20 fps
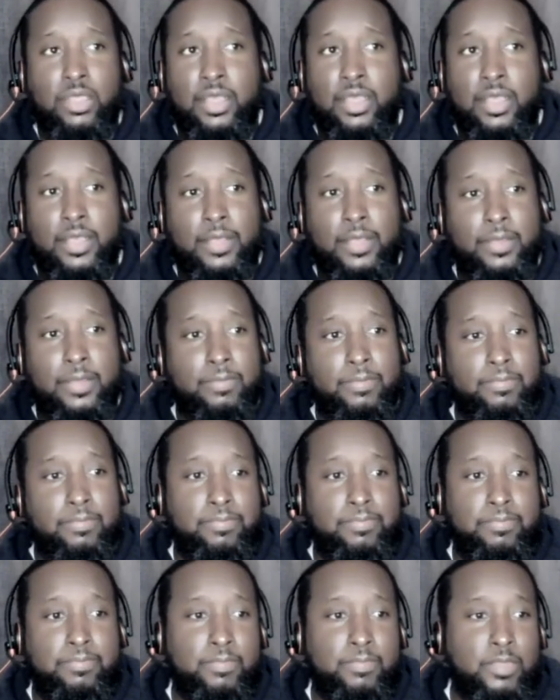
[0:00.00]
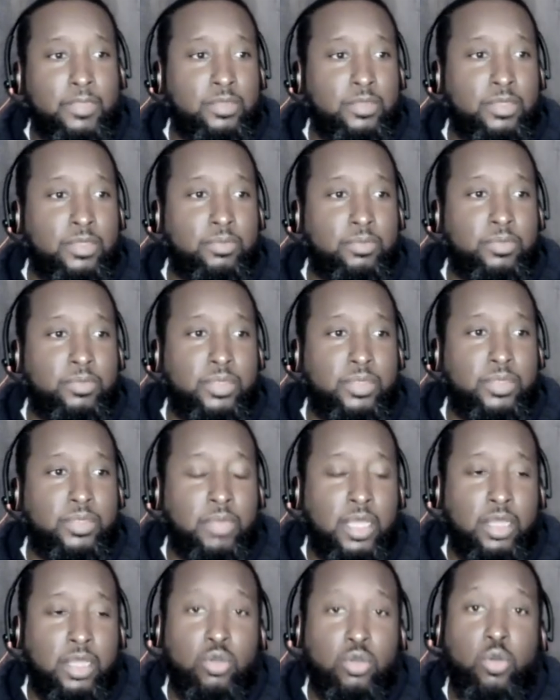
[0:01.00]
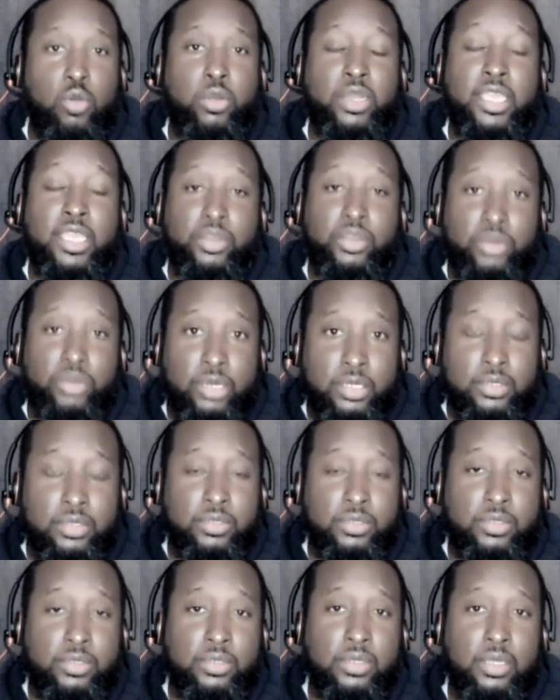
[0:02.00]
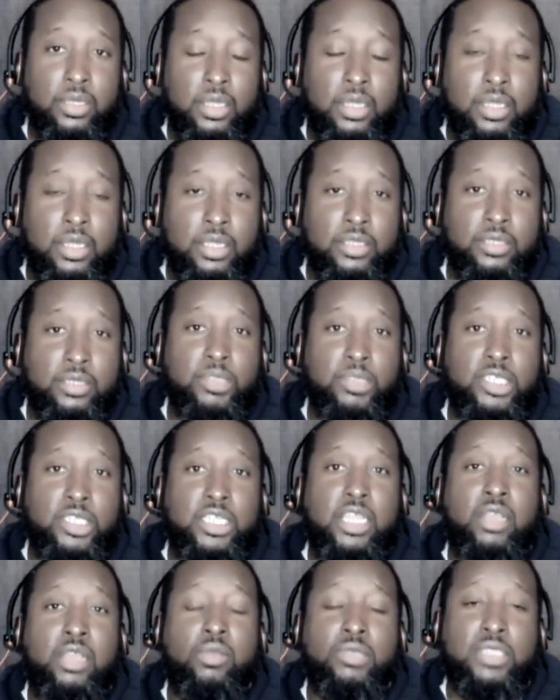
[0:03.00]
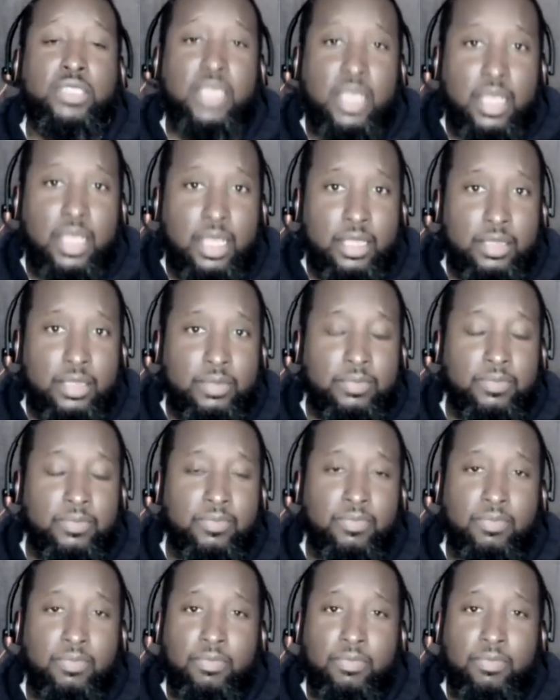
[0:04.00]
Um, some some uh, court hearings, some jail time,